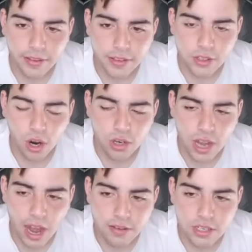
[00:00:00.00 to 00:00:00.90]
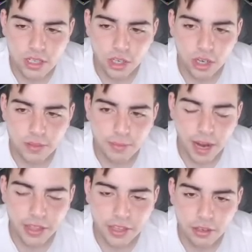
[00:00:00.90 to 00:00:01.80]
This card is obviously good, but
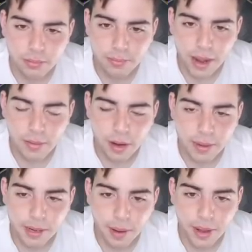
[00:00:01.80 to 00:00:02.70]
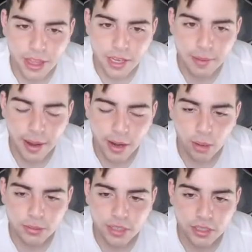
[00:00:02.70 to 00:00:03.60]
I think you might want to pick him up. I he might
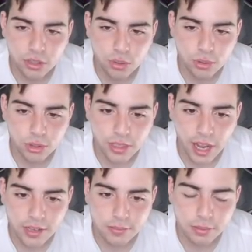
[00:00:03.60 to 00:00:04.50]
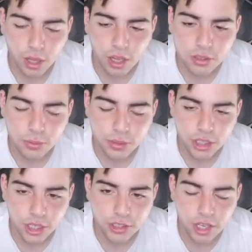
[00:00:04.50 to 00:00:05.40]
go up to like two hundred thousand plus. We
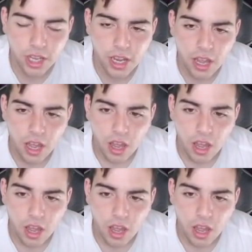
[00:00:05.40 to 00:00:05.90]
shall see.